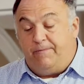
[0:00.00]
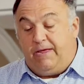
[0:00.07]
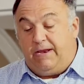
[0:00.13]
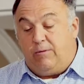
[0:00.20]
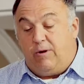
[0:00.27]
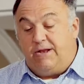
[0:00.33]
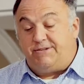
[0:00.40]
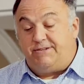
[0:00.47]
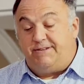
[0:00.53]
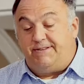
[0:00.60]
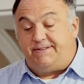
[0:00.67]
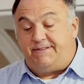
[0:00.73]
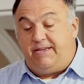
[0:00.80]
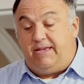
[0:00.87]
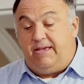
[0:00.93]
And I want you to
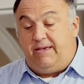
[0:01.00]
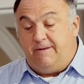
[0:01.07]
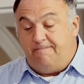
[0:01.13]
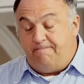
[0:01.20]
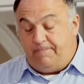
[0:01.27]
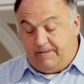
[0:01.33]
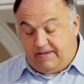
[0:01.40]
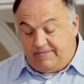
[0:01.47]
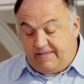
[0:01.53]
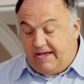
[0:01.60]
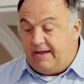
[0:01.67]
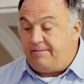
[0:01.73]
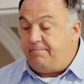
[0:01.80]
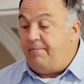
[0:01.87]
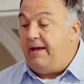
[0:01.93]
see in
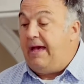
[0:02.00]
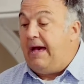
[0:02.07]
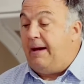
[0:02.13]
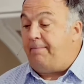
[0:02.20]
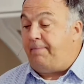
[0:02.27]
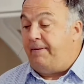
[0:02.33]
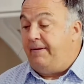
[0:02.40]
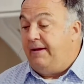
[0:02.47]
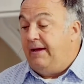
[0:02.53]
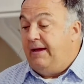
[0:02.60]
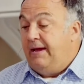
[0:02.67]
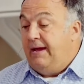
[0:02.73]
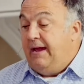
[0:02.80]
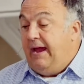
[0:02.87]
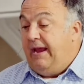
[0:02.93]
that map,
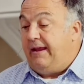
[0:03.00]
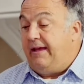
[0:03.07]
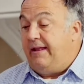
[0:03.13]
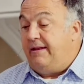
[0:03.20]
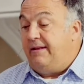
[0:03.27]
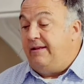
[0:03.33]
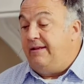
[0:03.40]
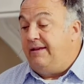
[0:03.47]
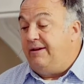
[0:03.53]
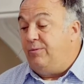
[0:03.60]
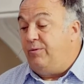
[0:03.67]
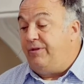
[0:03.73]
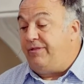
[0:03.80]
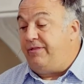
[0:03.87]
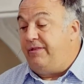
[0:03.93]
and again,
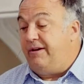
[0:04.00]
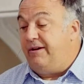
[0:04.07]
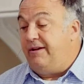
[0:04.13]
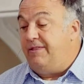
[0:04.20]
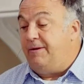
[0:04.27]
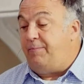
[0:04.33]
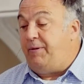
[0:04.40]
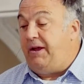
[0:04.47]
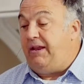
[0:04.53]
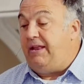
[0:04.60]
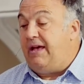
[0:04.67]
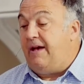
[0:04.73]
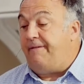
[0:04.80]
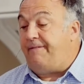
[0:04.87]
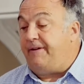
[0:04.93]
in the
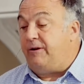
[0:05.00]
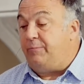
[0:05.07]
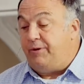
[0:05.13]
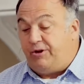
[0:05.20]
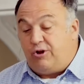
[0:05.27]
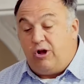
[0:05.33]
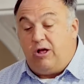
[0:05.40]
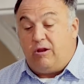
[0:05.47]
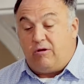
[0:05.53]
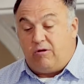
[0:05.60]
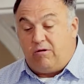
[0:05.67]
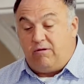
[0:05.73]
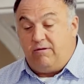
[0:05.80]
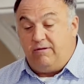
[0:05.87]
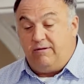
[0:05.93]
PDF, it'll be
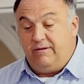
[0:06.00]
color,